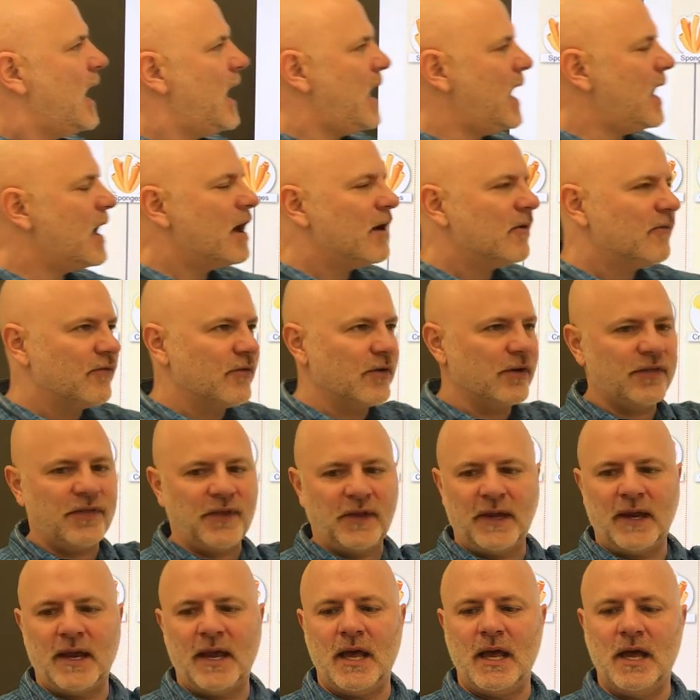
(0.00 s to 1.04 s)

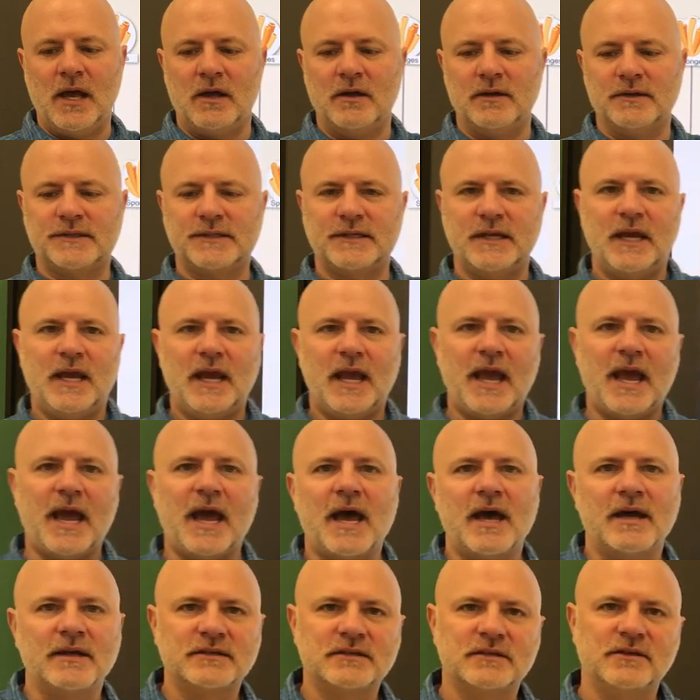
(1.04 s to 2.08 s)
Everything else
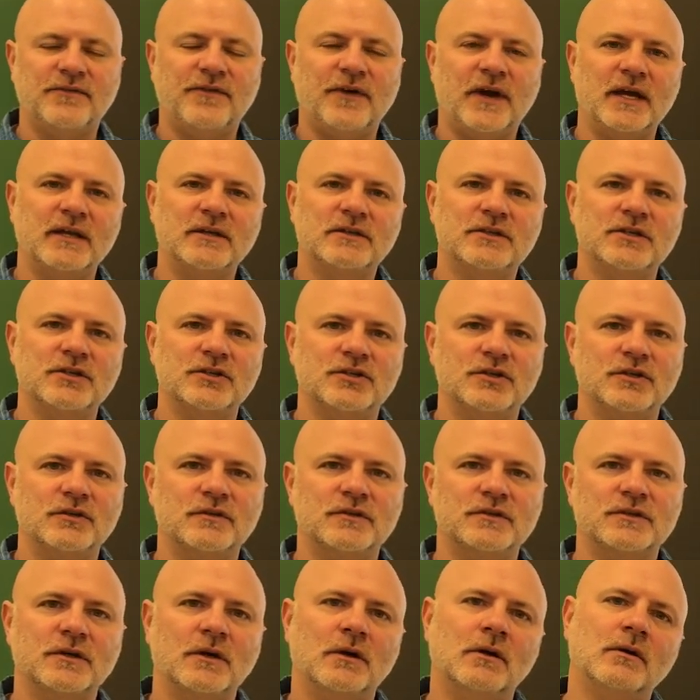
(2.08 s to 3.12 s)
has defined
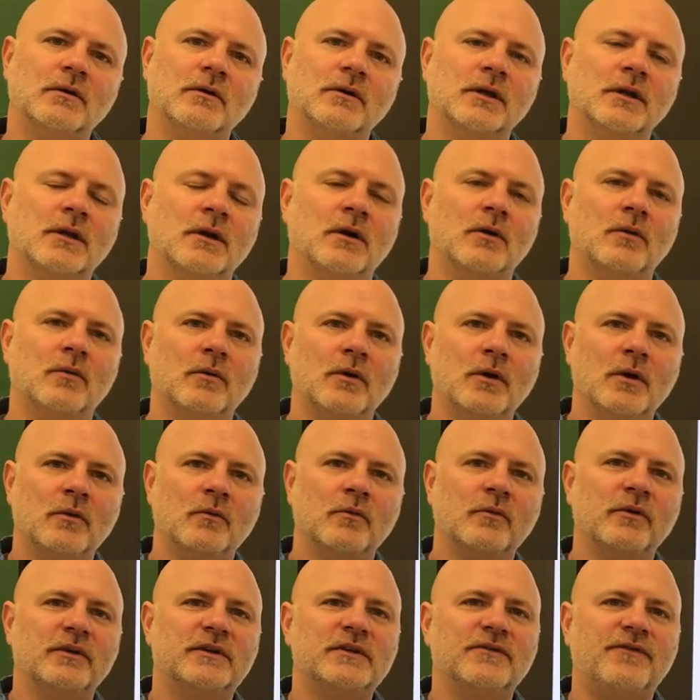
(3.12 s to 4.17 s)
tissues. So, you know,
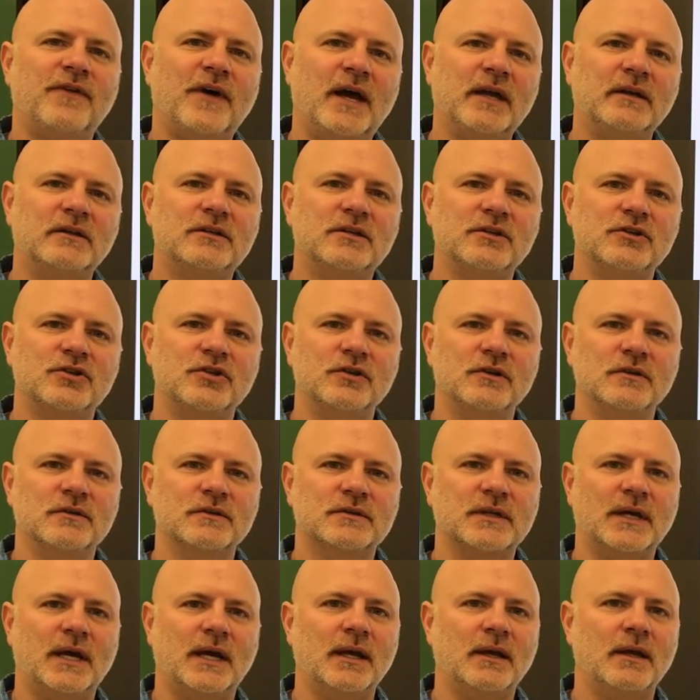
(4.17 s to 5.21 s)
with defined
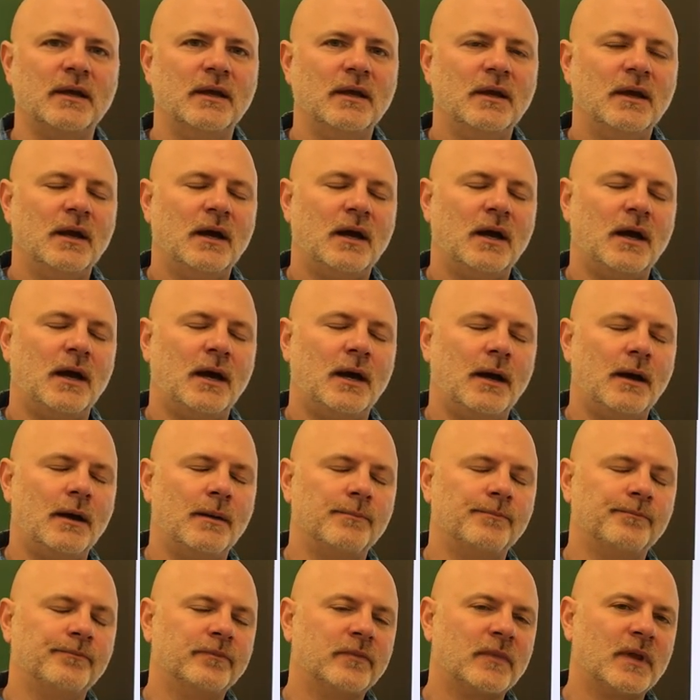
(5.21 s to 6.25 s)
tissues like,
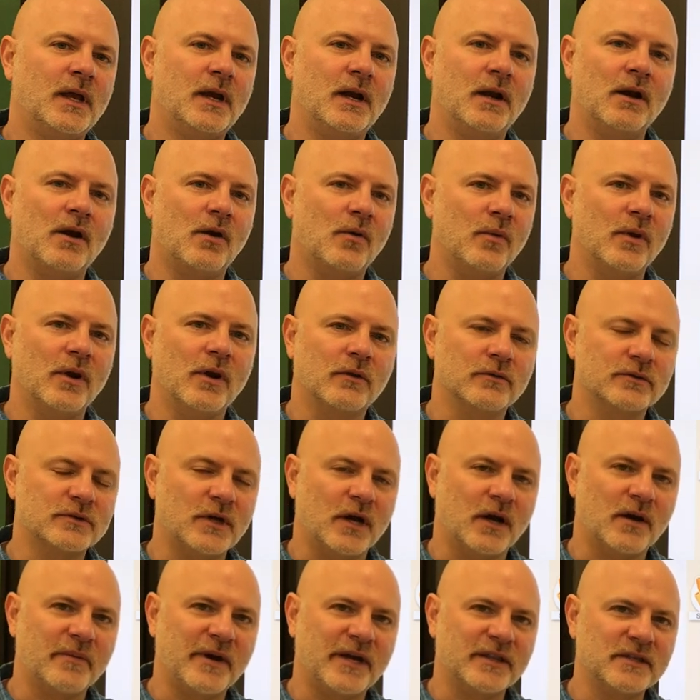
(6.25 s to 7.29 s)
um, and I know we don't
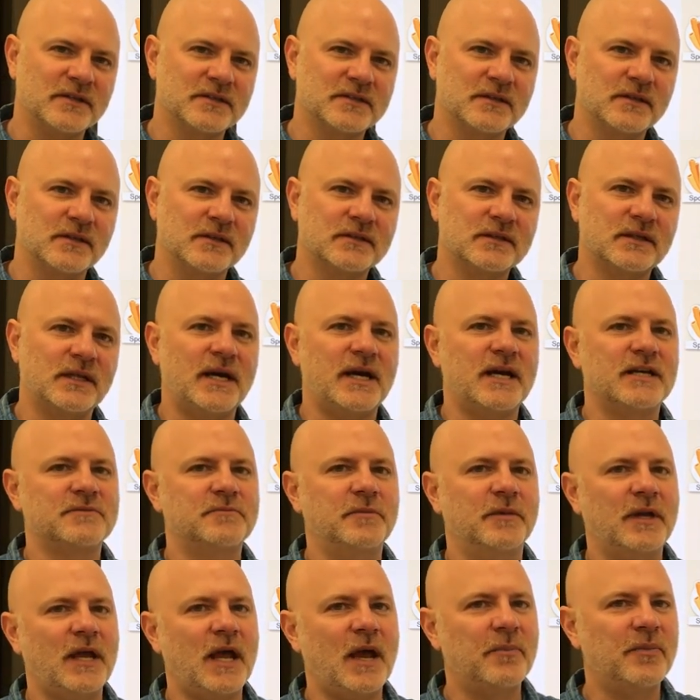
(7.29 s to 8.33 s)
talk about this in this class,
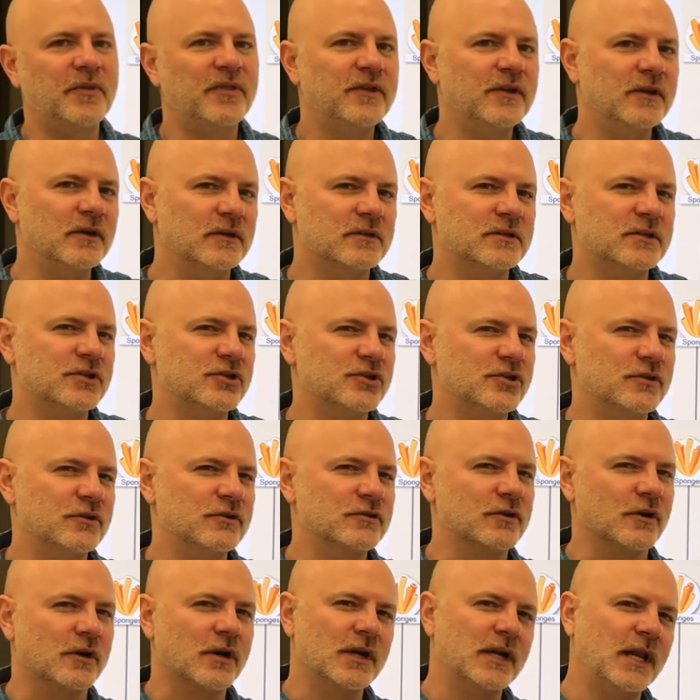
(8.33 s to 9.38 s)
but epithelial
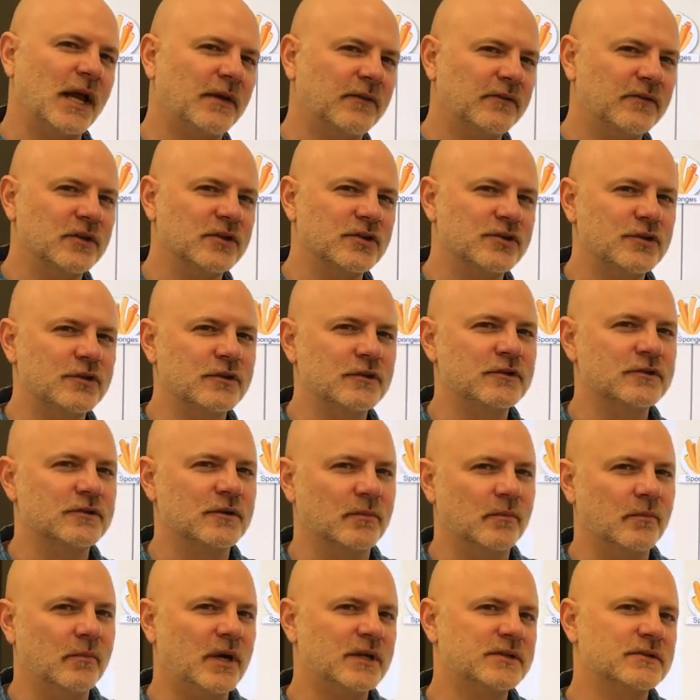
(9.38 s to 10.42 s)
tissues or connective tissues
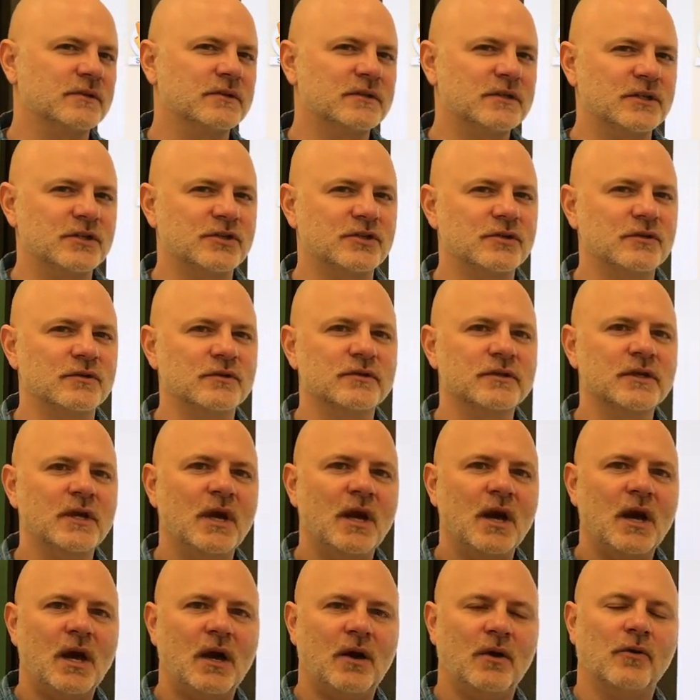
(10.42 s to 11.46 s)
or muscle tissues
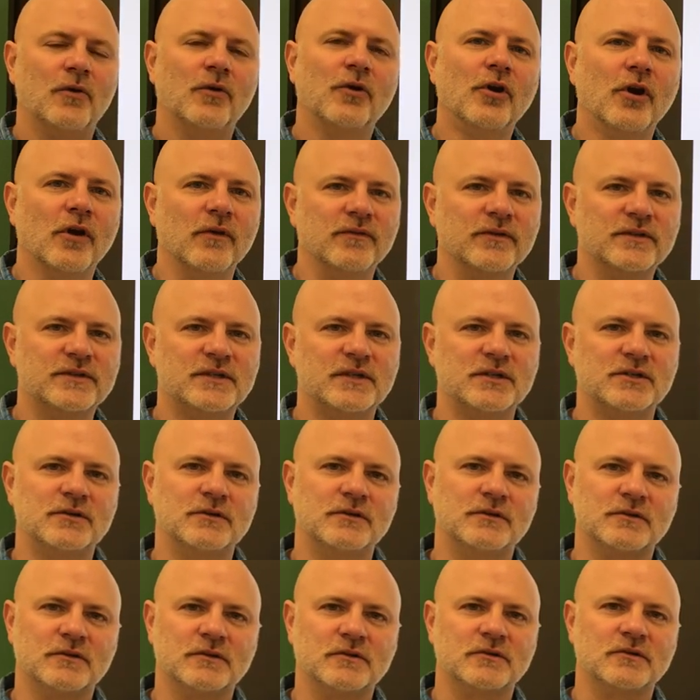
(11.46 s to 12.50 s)
or nervous
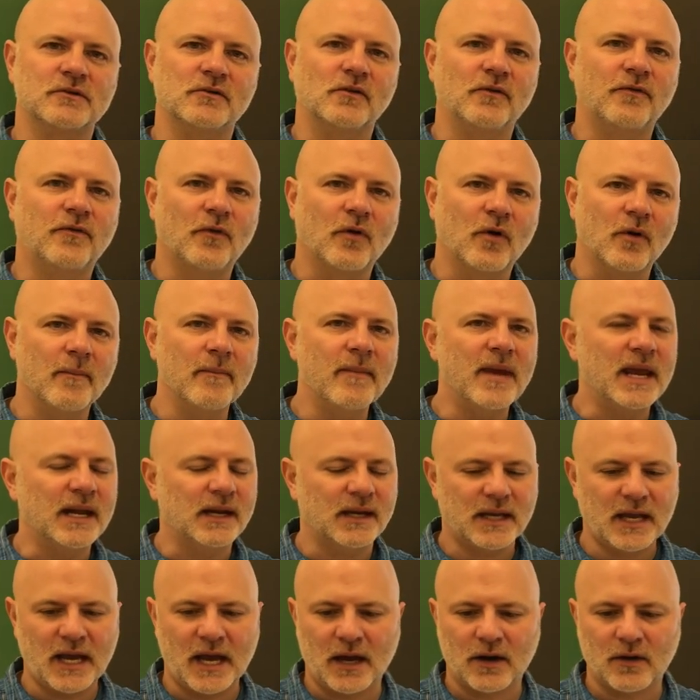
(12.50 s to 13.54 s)
tissues, those are the four
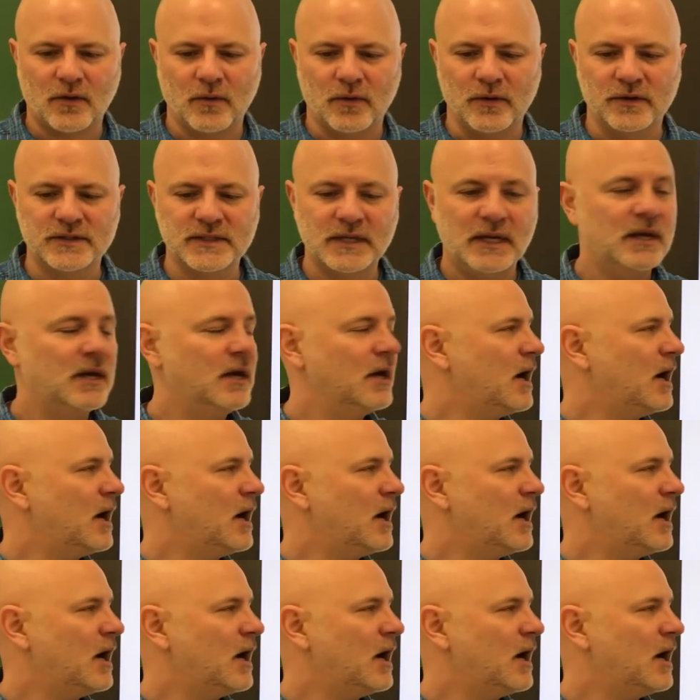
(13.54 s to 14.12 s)
main categories.